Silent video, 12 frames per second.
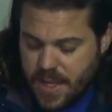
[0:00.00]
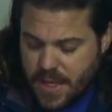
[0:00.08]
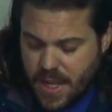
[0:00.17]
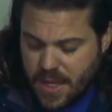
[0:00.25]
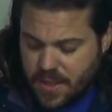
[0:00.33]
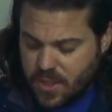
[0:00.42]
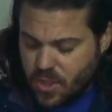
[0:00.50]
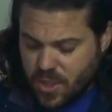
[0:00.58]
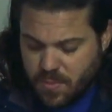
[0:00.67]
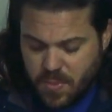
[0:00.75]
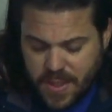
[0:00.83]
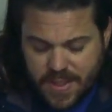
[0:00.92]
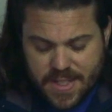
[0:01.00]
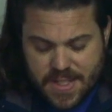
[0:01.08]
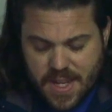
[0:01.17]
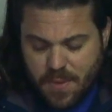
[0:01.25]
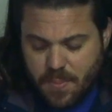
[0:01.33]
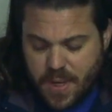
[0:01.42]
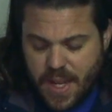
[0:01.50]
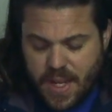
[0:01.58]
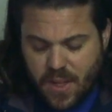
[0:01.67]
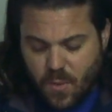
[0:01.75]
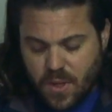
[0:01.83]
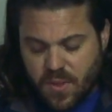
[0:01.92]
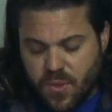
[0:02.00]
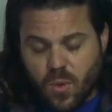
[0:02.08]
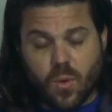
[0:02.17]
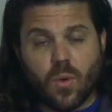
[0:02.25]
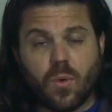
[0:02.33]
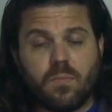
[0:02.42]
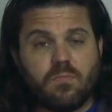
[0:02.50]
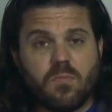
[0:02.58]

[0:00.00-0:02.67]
Now you can pick these up at any one of your